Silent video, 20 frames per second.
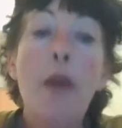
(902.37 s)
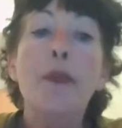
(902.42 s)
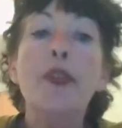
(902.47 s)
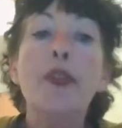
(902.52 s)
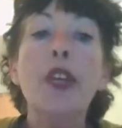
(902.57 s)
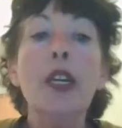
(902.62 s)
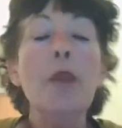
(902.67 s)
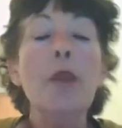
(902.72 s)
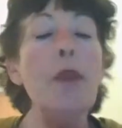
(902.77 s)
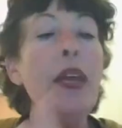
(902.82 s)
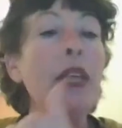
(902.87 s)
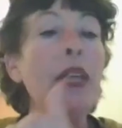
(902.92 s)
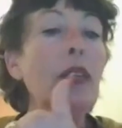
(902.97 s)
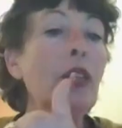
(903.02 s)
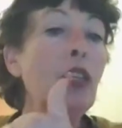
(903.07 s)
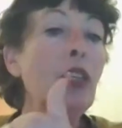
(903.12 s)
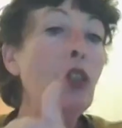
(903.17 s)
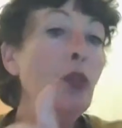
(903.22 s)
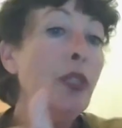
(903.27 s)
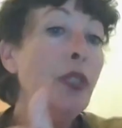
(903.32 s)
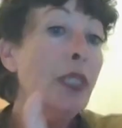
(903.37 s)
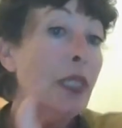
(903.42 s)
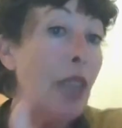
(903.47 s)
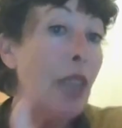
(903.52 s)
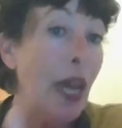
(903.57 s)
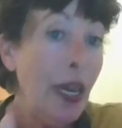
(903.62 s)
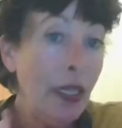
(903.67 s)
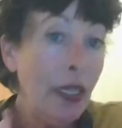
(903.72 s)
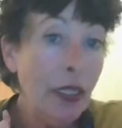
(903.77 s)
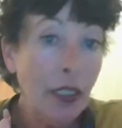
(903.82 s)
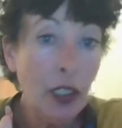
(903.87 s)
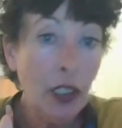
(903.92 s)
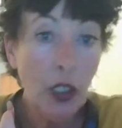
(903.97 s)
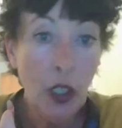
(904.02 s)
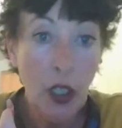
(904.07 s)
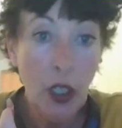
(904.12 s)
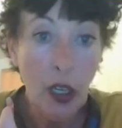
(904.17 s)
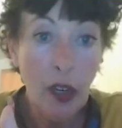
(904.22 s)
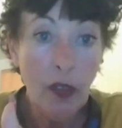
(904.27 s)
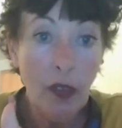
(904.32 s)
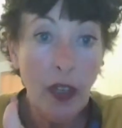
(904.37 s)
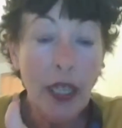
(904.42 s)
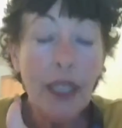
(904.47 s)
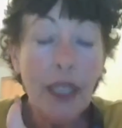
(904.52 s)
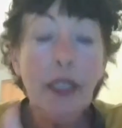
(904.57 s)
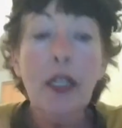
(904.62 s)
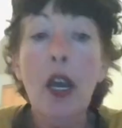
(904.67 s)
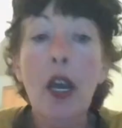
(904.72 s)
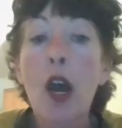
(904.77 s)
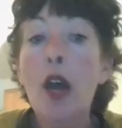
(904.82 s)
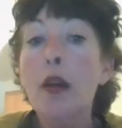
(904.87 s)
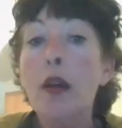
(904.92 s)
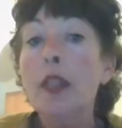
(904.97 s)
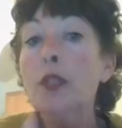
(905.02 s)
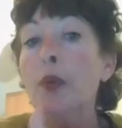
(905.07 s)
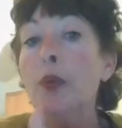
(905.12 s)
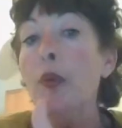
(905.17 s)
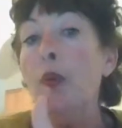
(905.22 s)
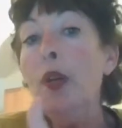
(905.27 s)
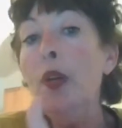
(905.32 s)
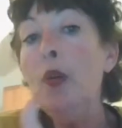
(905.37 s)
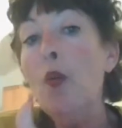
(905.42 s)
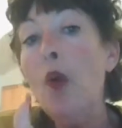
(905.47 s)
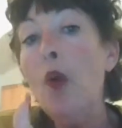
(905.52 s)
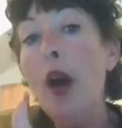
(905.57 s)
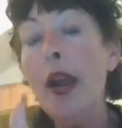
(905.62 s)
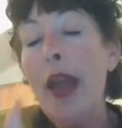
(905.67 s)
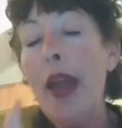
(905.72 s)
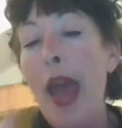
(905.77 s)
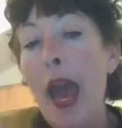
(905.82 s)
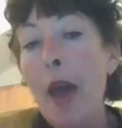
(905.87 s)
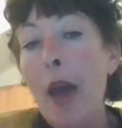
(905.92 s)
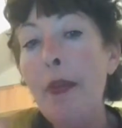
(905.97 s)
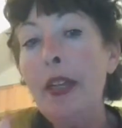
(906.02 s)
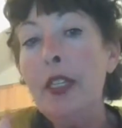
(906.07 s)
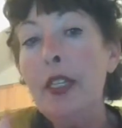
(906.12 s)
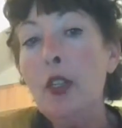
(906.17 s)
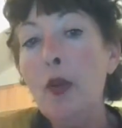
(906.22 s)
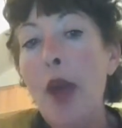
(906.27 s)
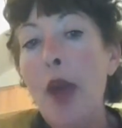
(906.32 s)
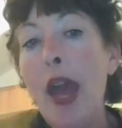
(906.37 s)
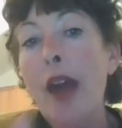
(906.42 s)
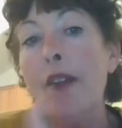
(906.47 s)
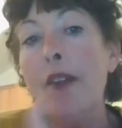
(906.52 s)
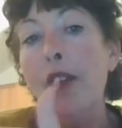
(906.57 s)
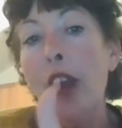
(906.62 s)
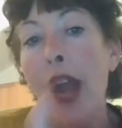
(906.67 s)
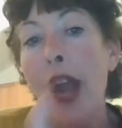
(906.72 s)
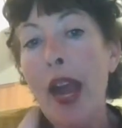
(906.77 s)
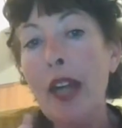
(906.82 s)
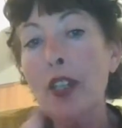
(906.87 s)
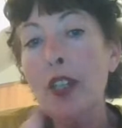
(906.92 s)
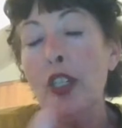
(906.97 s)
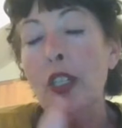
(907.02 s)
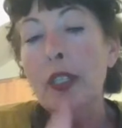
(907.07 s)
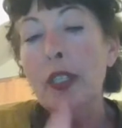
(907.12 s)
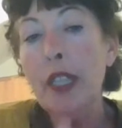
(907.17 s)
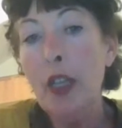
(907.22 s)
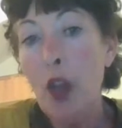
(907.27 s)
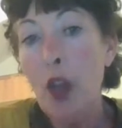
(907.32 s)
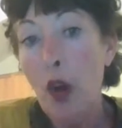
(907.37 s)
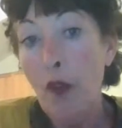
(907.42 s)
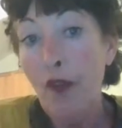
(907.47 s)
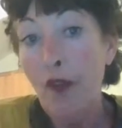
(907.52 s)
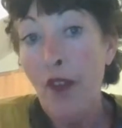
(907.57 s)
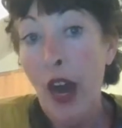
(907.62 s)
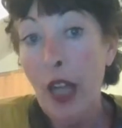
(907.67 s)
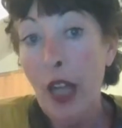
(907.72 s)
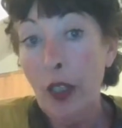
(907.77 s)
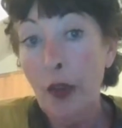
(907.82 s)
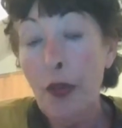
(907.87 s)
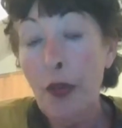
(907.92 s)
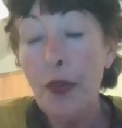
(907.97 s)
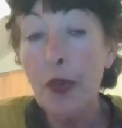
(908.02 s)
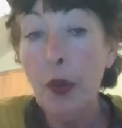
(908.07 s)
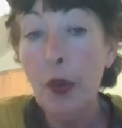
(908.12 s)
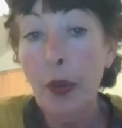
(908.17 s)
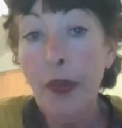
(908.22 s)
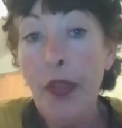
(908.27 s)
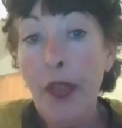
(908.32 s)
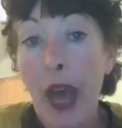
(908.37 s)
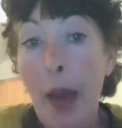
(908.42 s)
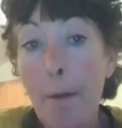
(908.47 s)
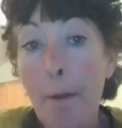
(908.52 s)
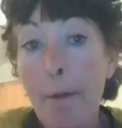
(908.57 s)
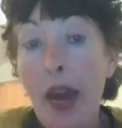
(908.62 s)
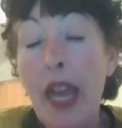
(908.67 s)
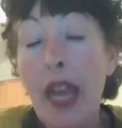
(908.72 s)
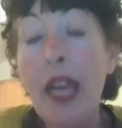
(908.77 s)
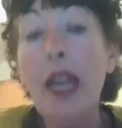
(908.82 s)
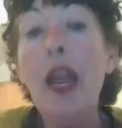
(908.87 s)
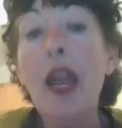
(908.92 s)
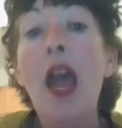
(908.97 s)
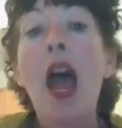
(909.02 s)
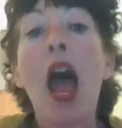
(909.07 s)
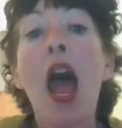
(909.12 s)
It's going to make the new stylist nervous because we wouldn't want Abby to ever actually go follow through with that bite.